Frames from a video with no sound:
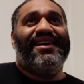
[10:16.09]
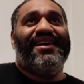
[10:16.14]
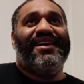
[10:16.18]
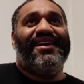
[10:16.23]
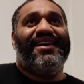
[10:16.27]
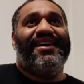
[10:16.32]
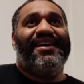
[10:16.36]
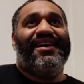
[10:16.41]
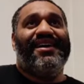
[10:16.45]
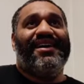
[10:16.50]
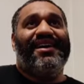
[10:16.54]

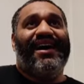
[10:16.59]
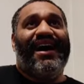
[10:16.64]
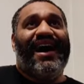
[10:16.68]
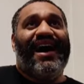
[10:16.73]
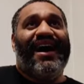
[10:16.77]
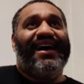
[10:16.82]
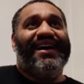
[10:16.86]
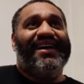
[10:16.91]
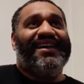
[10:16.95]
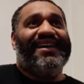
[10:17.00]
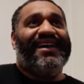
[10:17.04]

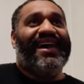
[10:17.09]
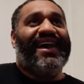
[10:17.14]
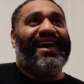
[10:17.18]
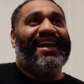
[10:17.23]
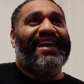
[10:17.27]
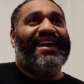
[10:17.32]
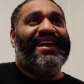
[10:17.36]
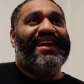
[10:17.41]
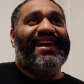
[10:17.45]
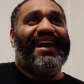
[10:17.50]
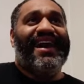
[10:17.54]
I
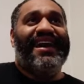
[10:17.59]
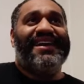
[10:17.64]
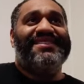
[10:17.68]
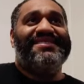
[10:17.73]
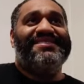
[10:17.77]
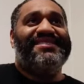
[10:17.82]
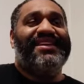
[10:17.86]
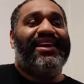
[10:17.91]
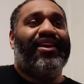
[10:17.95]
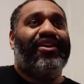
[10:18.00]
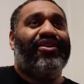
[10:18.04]
cannot
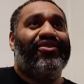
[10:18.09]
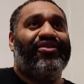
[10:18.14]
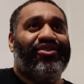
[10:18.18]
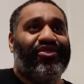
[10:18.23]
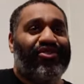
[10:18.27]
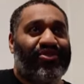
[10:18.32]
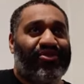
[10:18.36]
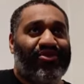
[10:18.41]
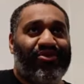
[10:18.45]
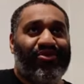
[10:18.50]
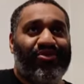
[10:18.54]
tell
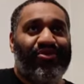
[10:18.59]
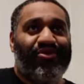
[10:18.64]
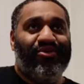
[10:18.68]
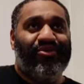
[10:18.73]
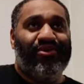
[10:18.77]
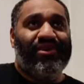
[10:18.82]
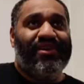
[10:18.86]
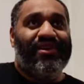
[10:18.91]
you